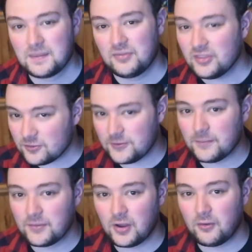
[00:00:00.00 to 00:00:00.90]
In this
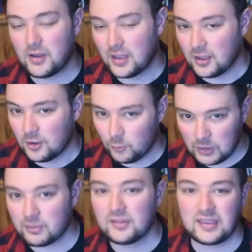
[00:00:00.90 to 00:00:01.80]
film, though,
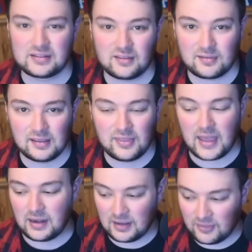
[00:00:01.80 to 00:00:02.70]
we really get to see
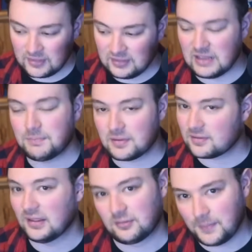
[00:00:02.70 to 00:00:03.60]
that in the deepest
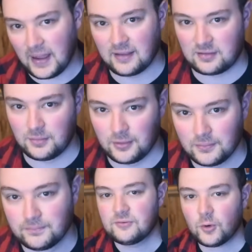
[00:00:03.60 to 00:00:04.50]
sense possible.
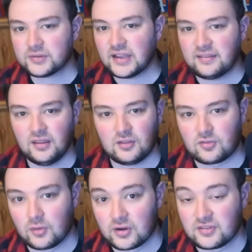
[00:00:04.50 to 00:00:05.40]
Before
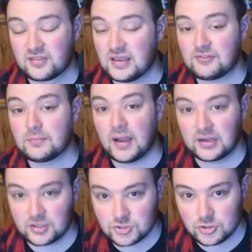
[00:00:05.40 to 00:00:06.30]
Titanosaurus is ever
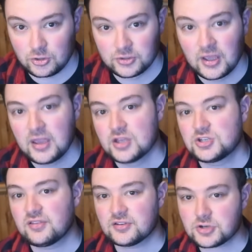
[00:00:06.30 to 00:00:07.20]
mind-controlled,
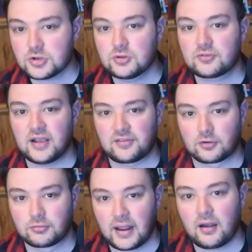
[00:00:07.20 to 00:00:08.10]
she's introduced as a
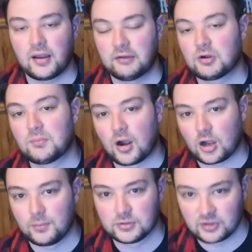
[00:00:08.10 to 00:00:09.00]
rare and
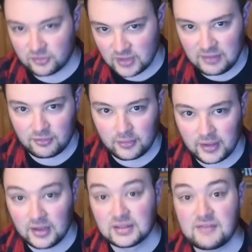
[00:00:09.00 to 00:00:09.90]
remarkable
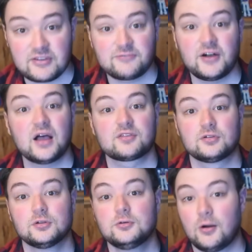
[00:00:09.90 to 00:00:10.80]
discovery, a living
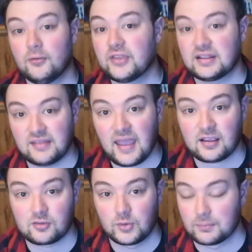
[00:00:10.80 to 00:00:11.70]
fossil who only
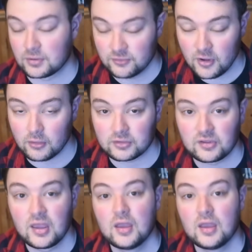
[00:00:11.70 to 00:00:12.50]
attacks when provoked.